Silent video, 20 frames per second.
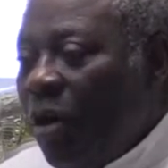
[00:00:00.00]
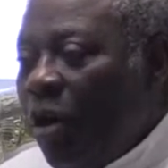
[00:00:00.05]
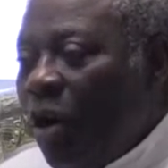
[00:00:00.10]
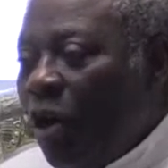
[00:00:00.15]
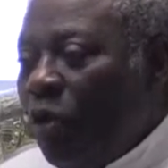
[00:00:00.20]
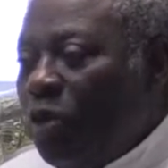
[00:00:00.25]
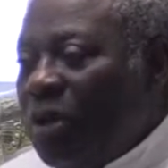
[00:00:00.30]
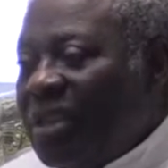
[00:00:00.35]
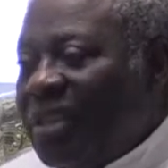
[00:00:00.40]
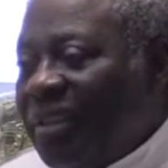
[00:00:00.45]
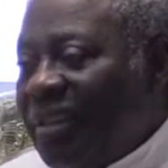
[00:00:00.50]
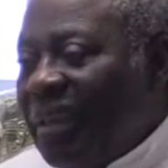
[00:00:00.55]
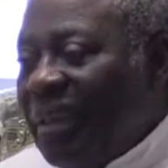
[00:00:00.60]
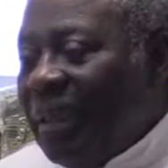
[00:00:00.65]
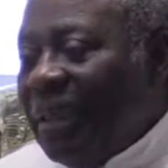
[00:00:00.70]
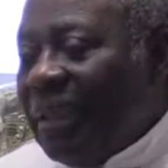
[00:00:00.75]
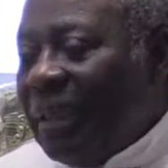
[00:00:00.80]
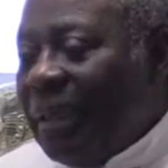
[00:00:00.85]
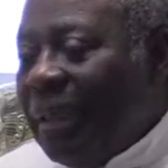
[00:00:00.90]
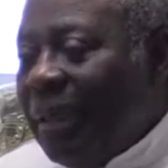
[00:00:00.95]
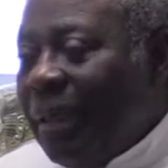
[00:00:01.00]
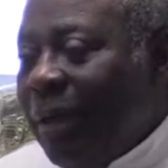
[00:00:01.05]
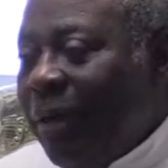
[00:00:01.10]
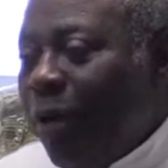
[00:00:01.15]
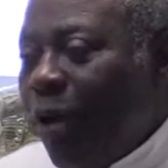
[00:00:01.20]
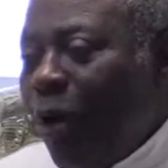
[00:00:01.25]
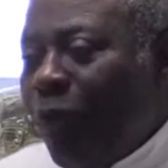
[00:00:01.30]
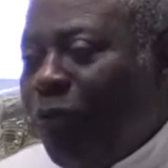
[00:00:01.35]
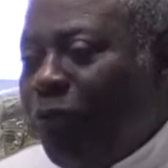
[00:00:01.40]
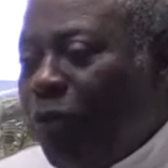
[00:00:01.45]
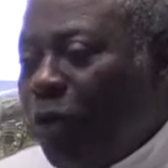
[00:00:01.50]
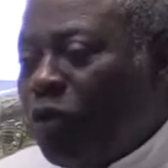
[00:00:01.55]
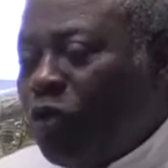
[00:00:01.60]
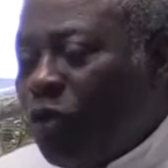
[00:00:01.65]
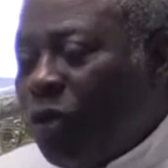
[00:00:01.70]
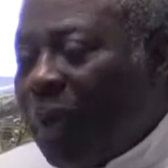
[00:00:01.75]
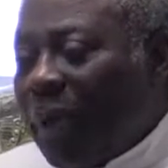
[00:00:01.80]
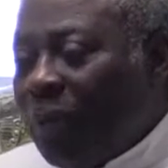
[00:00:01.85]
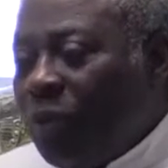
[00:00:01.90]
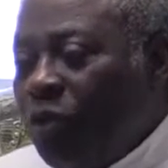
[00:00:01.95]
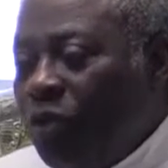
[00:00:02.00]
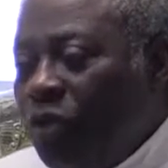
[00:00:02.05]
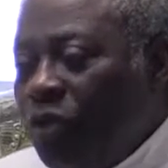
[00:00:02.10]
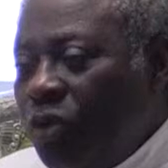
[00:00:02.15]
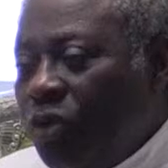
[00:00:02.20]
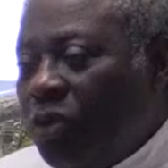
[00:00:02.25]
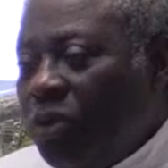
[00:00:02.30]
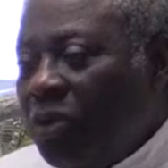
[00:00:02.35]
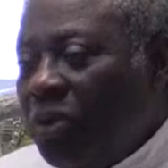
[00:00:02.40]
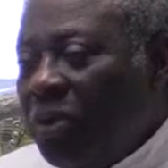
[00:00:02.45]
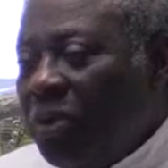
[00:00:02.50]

Always think of what you can do